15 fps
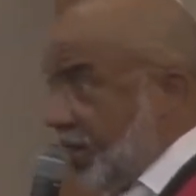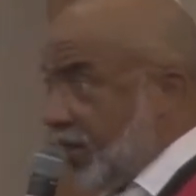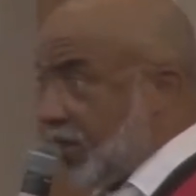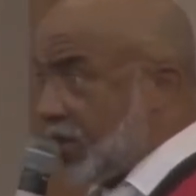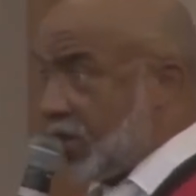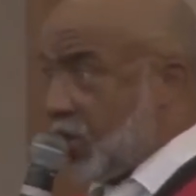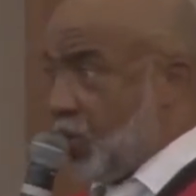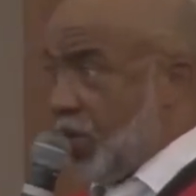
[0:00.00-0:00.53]
And
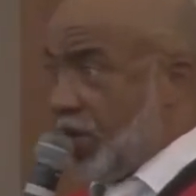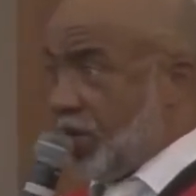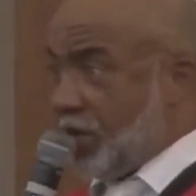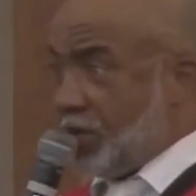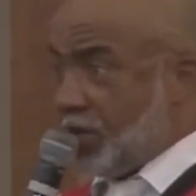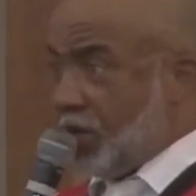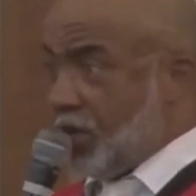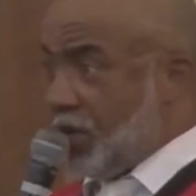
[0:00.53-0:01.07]
so we
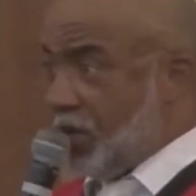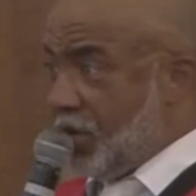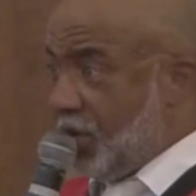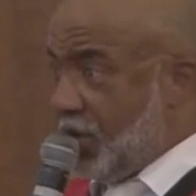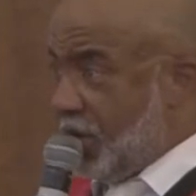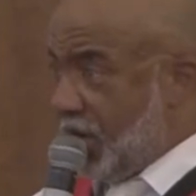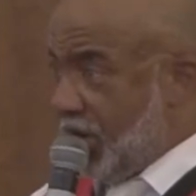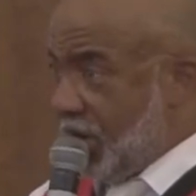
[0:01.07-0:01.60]
could turn
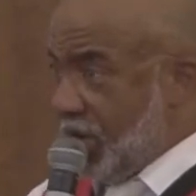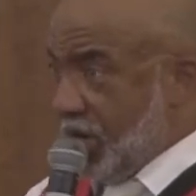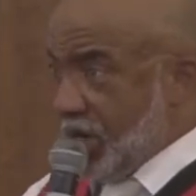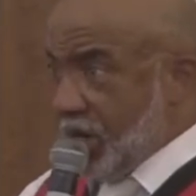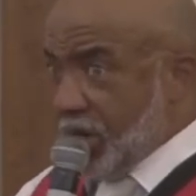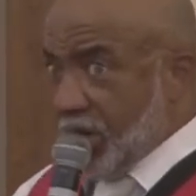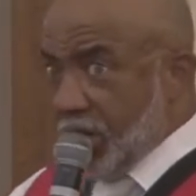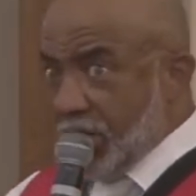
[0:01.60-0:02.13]

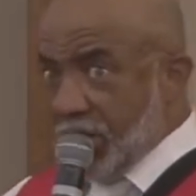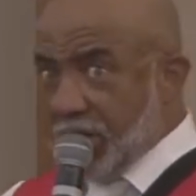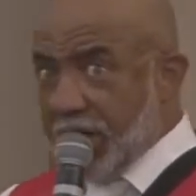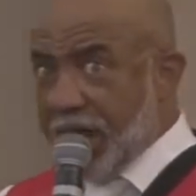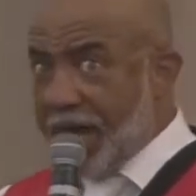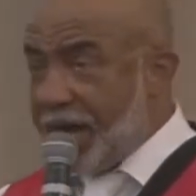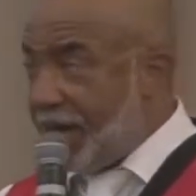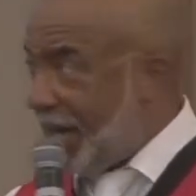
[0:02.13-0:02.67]
to
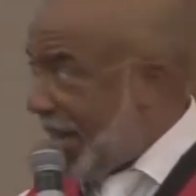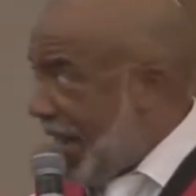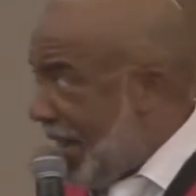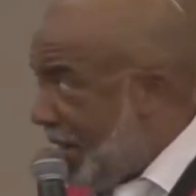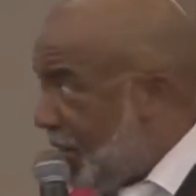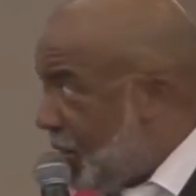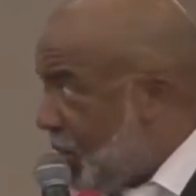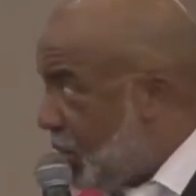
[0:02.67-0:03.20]

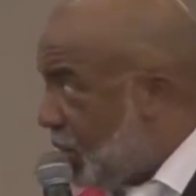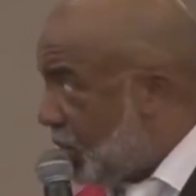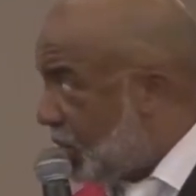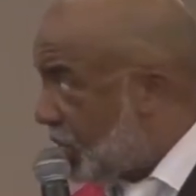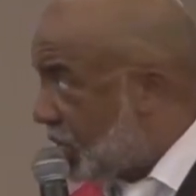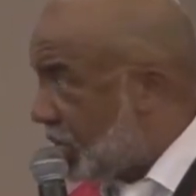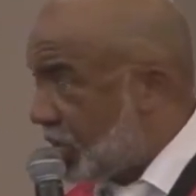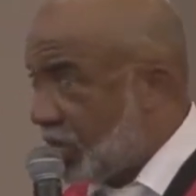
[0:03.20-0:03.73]
headline
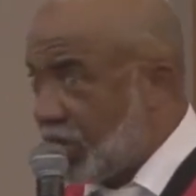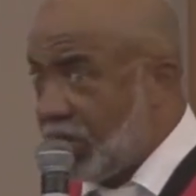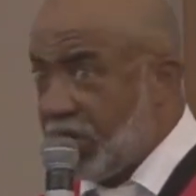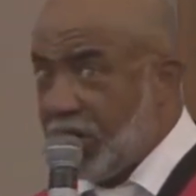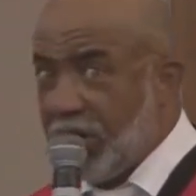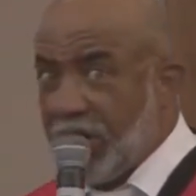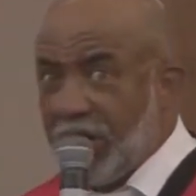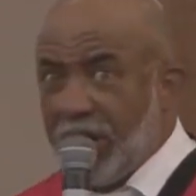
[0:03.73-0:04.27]
news
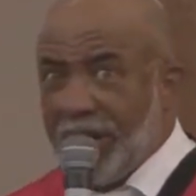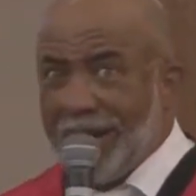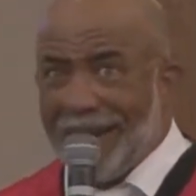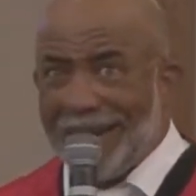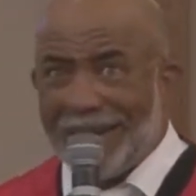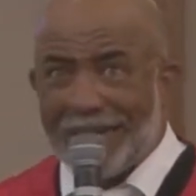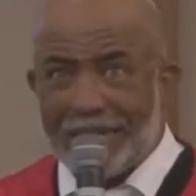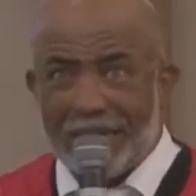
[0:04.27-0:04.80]

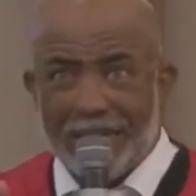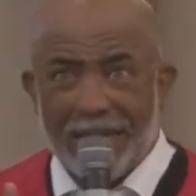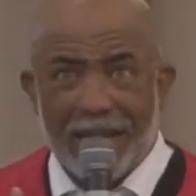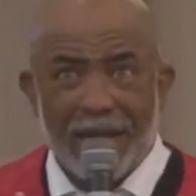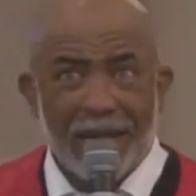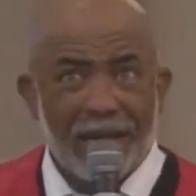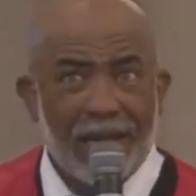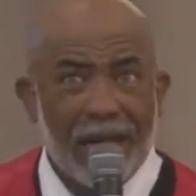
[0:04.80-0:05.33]
and see the
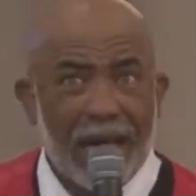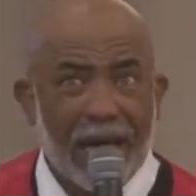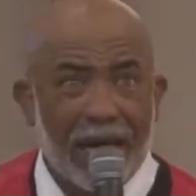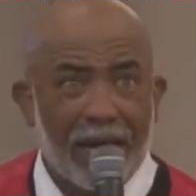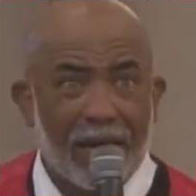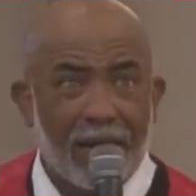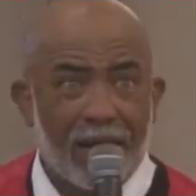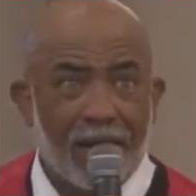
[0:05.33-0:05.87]

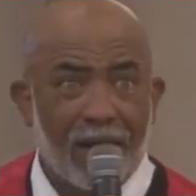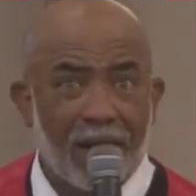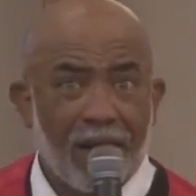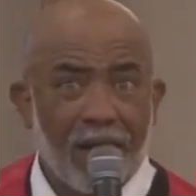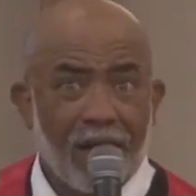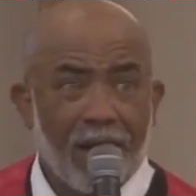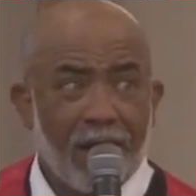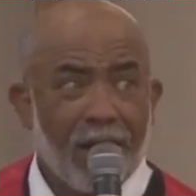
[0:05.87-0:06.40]
headline
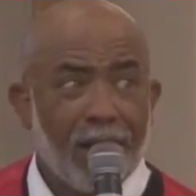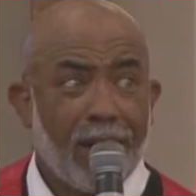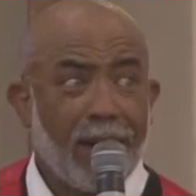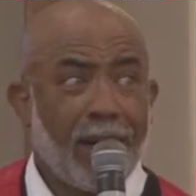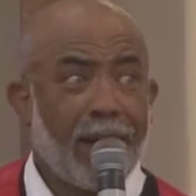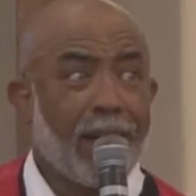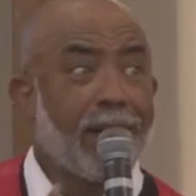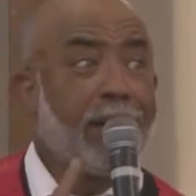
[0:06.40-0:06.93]

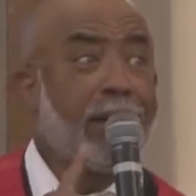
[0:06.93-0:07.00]
at